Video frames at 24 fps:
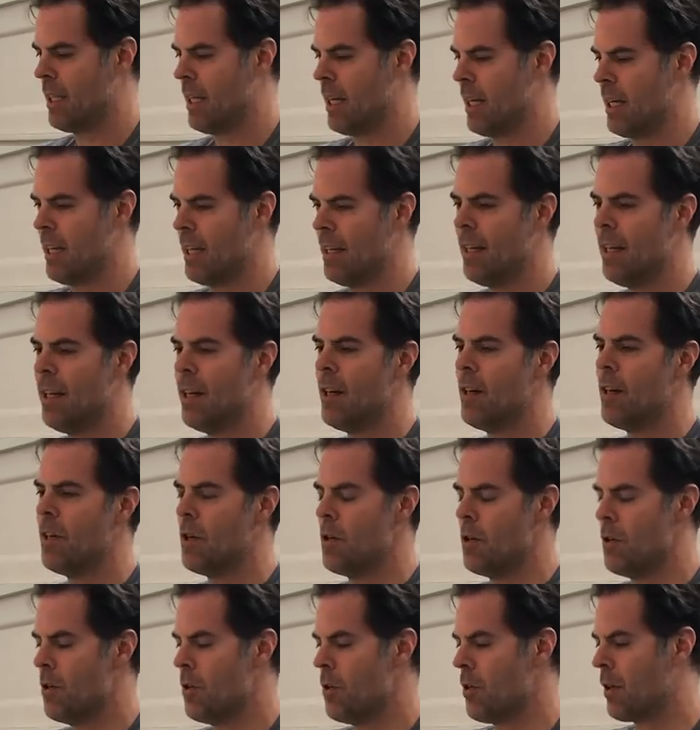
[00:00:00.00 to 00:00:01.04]
they
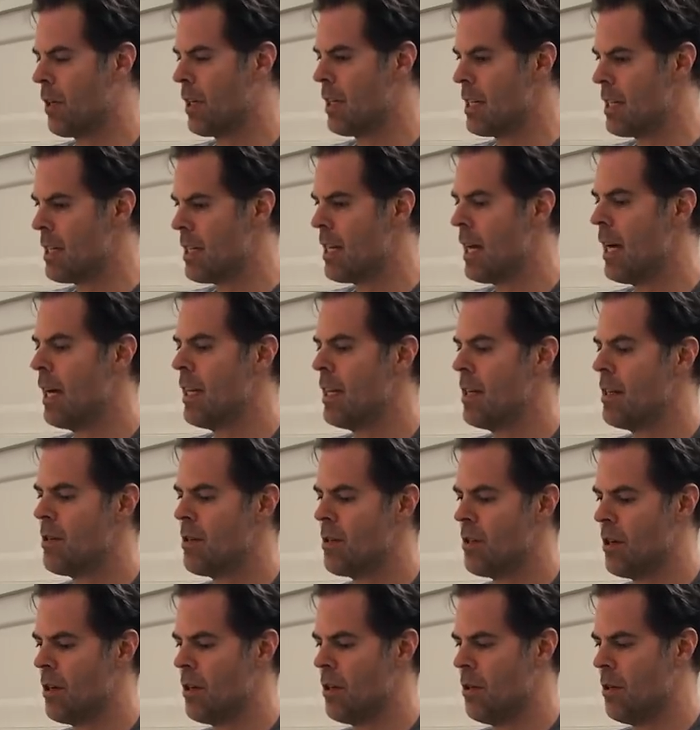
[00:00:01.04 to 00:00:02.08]
you, you can set it
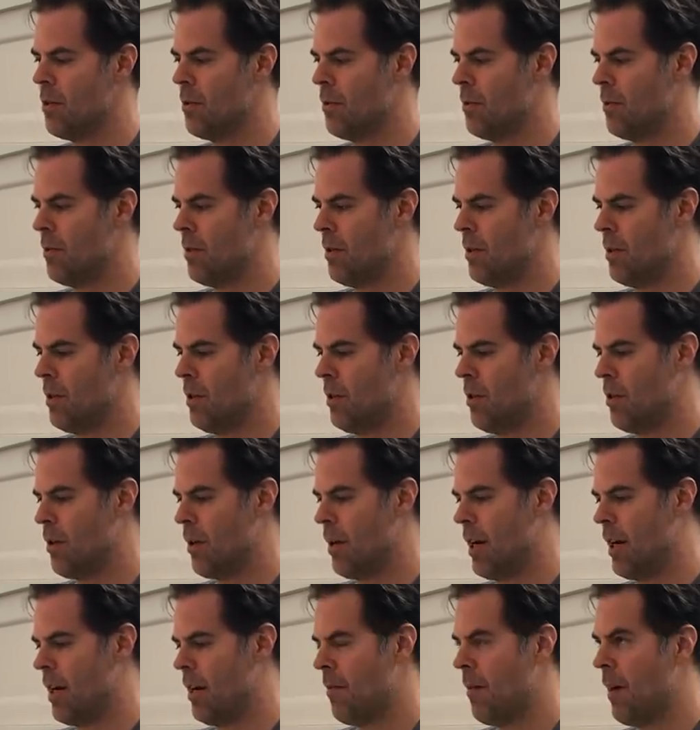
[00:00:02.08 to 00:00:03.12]
so you
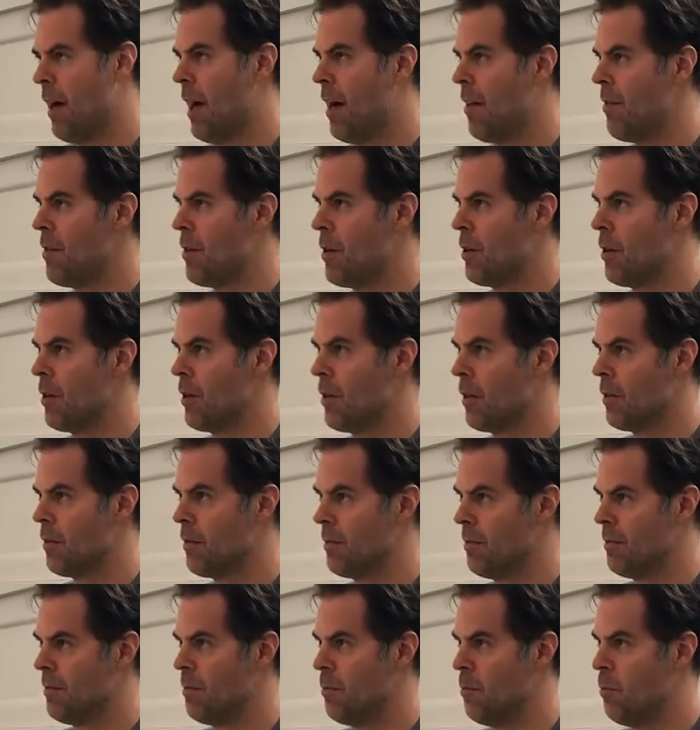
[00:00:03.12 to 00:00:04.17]
kind of have your
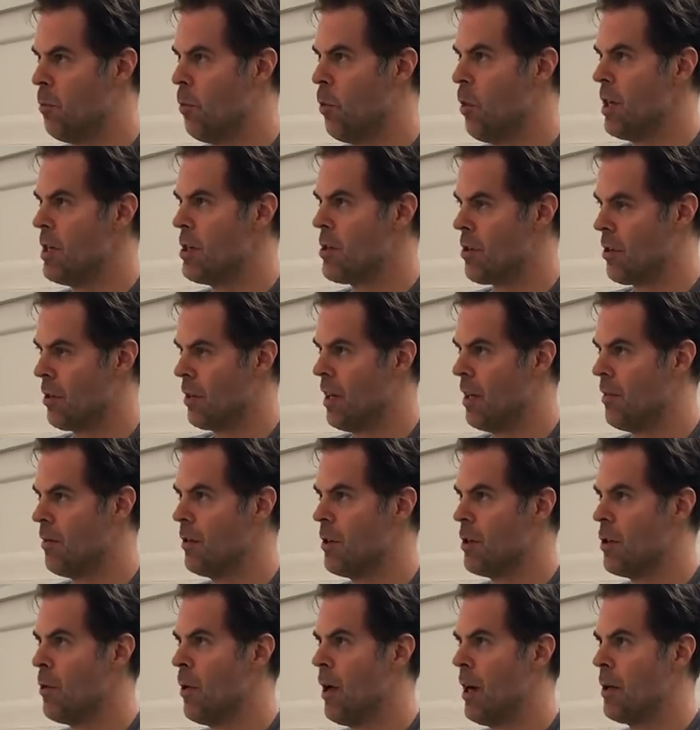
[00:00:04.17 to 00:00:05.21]
moisture level
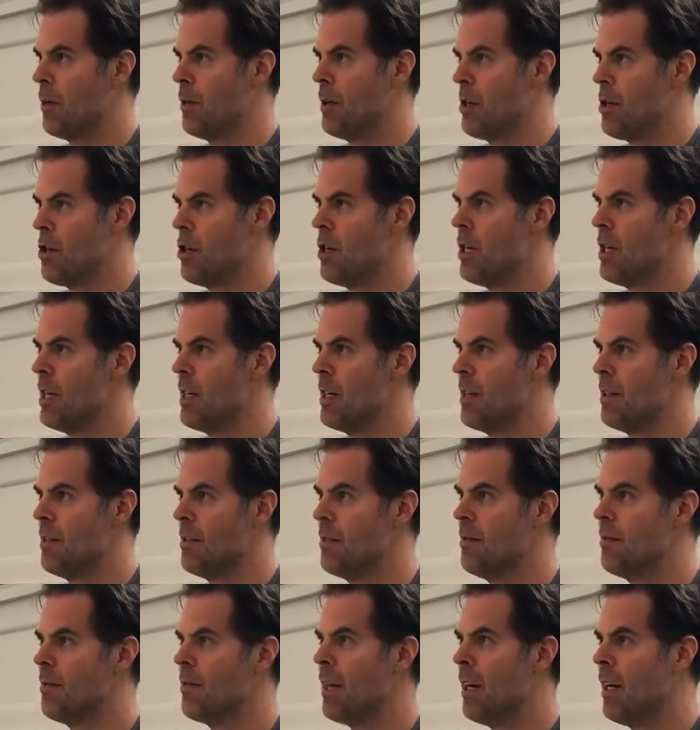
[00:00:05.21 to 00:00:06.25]
you want to
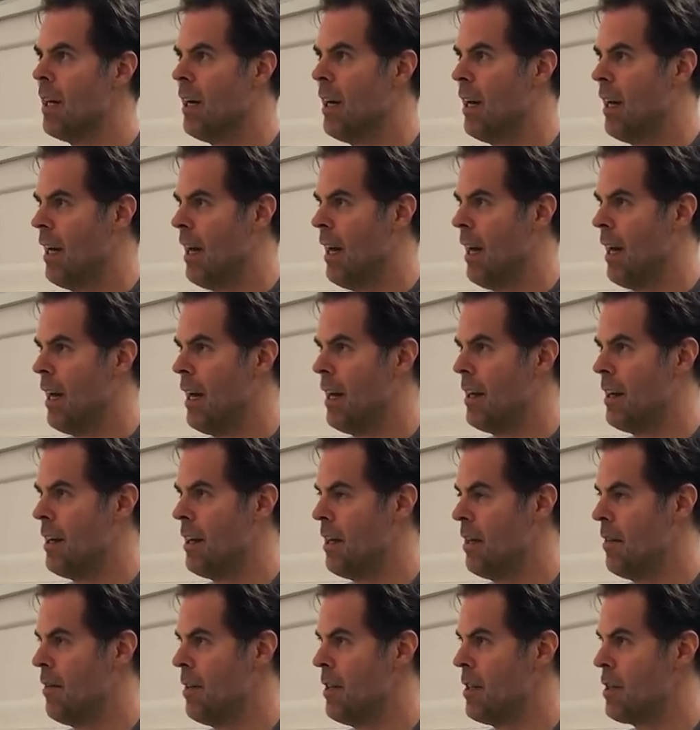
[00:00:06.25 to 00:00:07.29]
achieve,
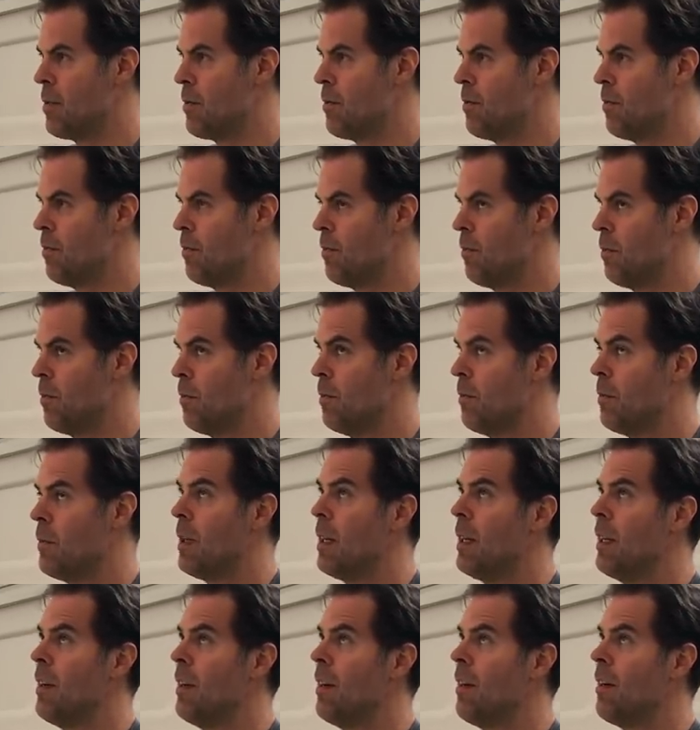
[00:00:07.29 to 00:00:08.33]
and if it's
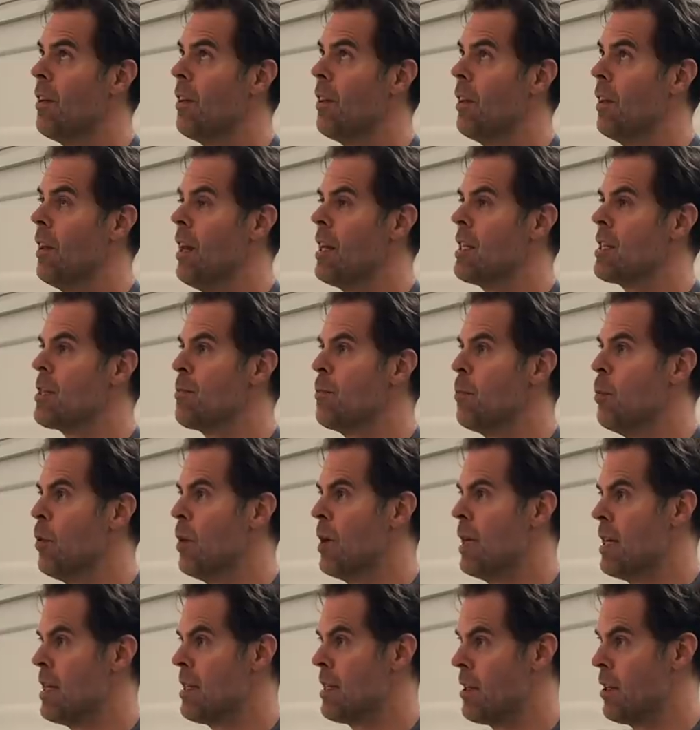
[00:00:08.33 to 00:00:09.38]
less
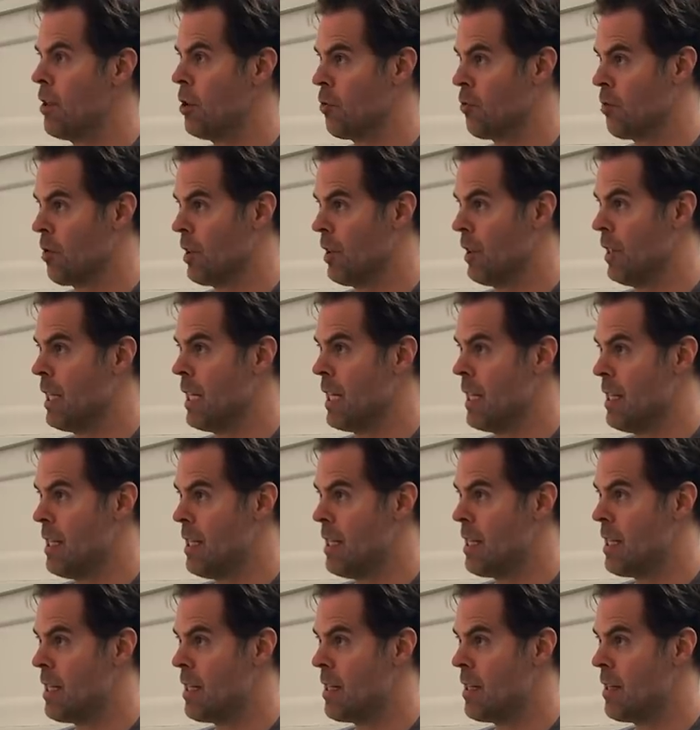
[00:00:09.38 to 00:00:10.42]
moist, they'll
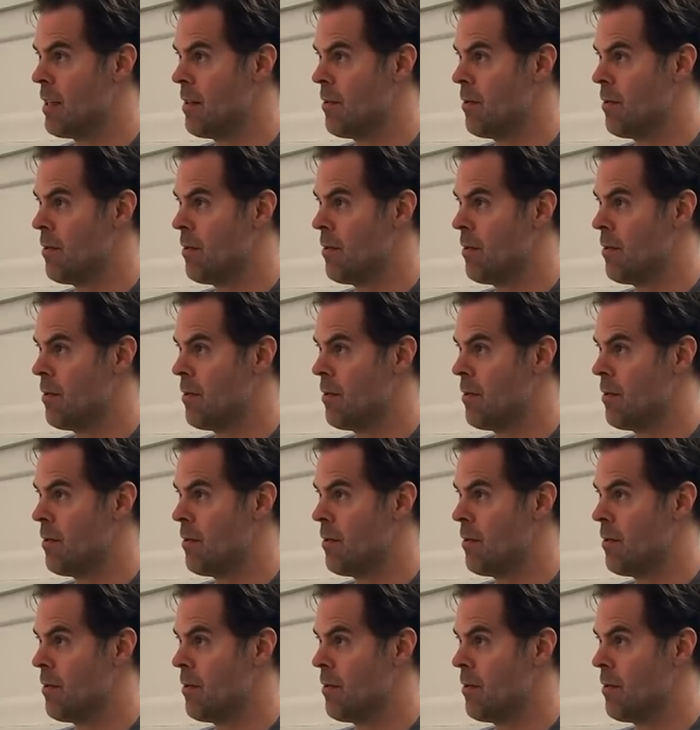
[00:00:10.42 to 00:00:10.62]
release